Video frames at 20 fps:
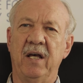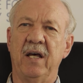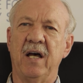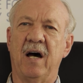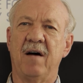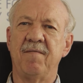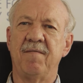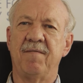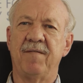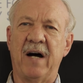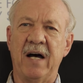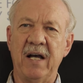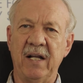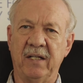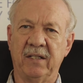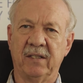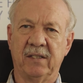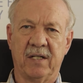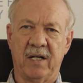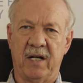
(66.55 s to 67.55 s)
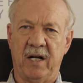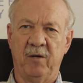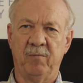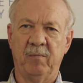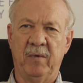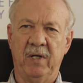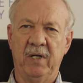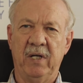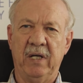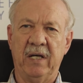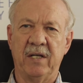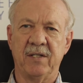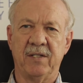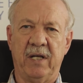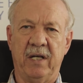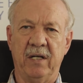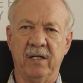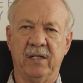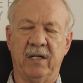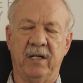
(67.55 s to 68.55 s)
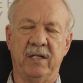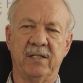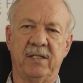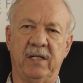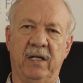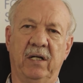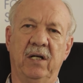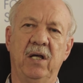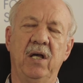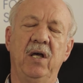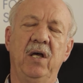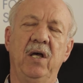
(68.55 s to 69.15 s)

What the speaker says: our violent crime is increasing.